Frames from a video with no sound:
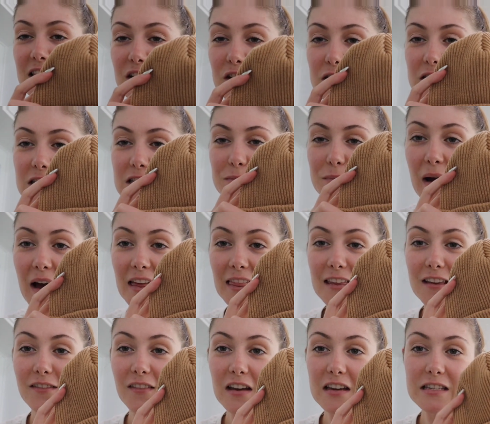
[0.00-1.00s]
little
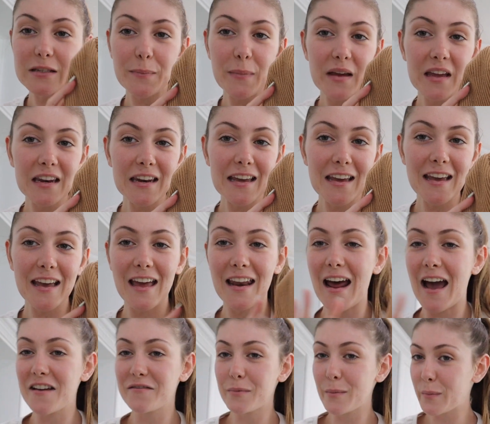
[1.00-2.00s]
smiley face beanie,
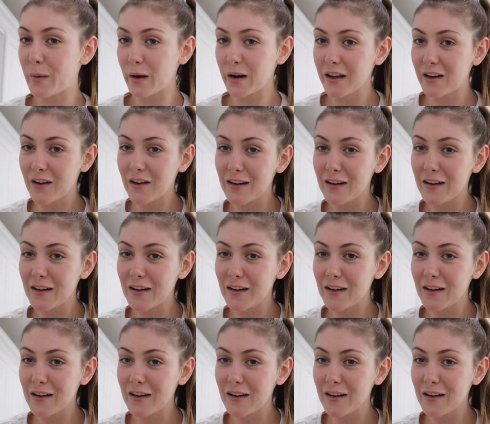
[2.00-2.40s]
and I've been putting